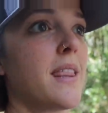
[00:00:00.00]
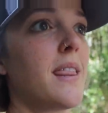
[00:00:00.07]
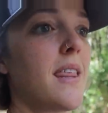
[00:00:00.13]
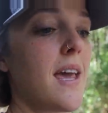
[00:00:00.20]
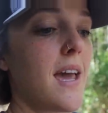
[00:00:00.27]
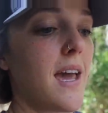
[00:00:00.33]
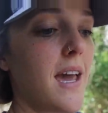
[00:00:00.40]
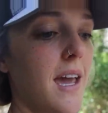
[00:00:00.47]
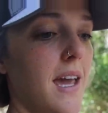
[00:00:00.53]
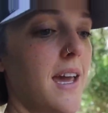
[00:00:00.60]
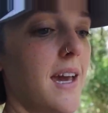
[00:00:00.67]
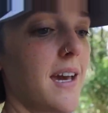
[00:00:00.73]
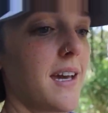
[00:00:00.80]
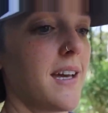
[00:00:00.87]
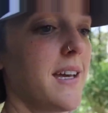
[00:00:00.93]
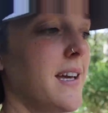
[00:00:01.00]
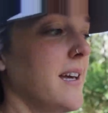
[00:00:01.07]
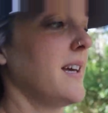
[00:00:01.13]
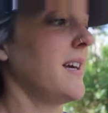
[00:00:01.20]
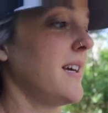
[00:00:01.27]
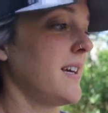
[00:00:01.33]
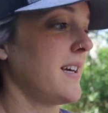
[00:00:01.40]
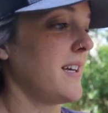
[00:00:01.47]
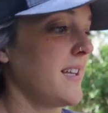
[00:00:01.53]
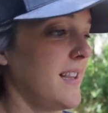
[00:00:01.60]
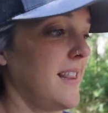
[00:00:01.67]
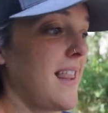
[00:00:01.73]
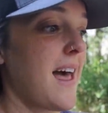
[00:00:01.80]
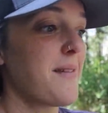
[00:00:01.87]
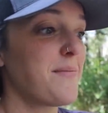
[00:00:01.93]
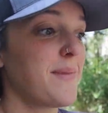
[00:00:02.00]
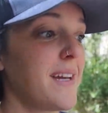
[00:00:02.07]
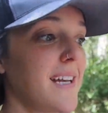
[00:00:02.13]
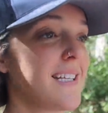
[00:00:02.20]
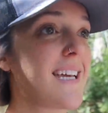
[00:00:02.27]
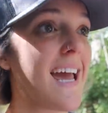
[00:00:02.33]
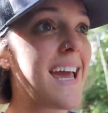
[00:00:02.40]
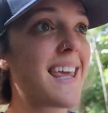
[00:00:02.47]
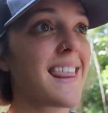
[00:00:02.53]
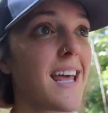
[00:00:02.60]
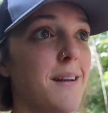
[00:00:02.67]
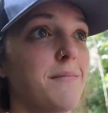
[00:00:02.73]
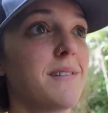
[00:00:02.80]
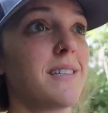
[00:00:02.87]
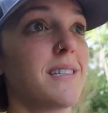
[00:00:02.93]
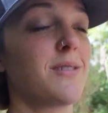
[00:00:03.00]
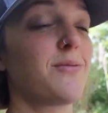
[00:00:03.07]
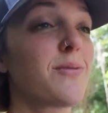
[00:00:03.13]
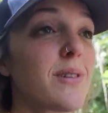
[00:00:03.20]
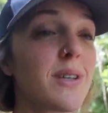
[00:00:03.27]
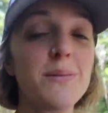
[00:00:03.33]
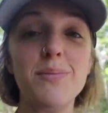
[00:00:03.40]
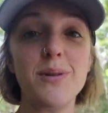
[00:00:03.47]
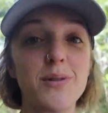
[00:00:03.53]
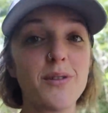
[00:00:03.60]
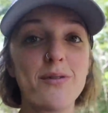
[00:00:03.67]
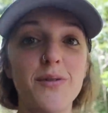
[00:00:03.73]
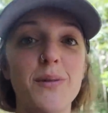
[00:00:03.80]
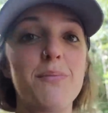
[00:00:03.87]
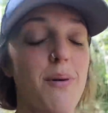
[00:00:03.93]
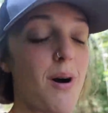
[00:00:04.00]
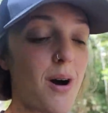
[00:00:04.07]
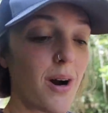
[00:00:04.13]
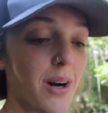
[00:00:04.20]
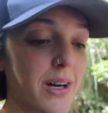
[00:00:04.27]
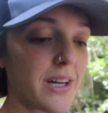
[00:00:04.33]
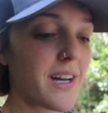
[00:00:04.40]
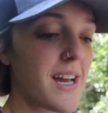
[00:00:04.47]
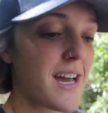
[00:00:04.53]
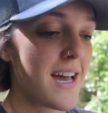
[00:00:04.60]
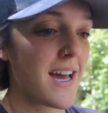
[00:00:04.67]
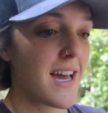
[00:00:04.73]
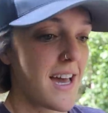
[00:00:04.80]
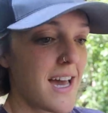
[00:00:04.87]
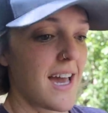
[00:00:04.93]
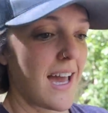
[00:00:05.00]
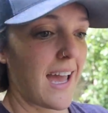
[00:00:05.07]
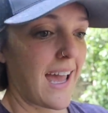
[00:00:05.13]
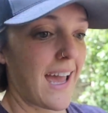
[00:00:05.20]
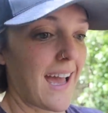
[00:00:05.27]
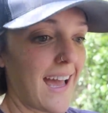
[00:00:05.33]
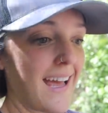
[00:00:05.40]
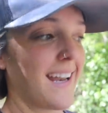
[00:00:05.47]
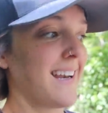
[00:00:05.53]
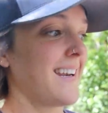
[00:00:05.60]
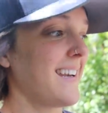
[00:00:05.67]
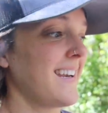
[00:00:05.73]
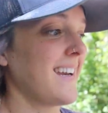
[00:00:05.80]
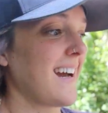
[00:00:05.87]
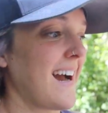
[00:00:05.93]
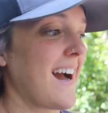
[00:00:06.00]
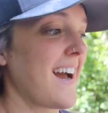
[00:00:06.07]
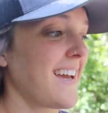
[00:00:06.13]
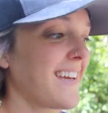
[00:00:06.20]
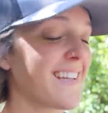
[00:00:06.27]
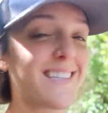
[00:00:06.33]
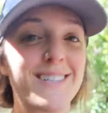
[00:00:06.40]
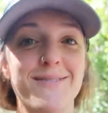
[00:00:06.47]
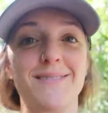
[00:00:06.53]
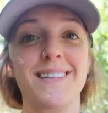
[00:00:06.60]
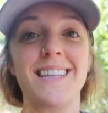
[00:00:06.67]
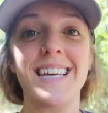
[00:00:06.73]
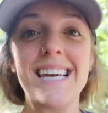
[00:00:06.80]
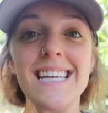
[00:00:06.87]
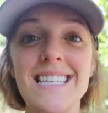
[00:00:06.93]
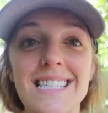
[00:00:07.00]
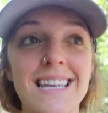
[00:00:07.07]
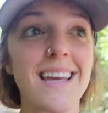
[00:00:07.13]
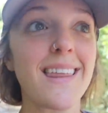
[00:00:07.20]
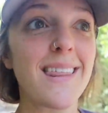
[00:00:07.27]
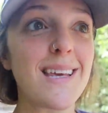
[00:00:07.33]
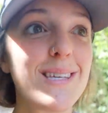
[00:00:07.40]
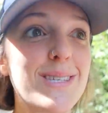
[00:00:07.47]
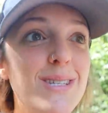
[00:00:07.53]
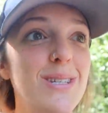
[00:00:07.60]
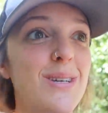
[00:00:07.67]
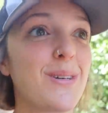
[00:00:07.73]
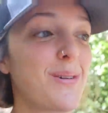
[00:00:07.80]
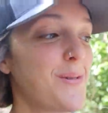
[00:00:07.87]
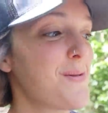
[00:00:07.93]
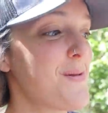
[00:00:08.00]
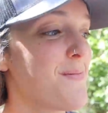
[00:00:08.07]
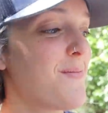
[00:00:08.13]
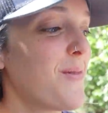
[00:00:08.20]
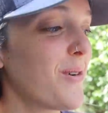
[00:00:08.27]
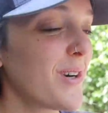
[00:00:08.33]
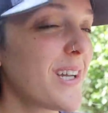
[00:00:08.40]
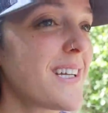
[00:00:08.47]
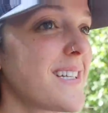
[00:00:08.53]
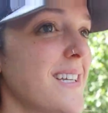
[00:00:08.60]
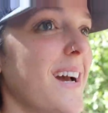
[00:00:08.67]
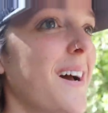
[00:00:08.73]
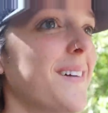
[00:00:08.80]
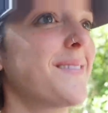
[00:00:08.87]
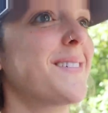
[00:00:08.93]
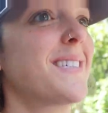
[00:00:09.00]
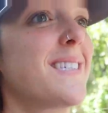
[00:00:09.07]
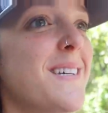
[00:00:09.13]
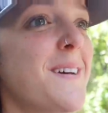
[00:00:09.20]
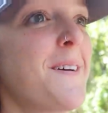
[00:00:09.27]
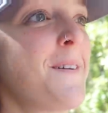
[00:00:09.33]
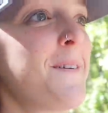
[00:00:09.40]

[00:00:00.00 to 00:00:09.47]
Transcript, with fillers: they let me take them to this really beautiful park and I get to release these two mourning doves.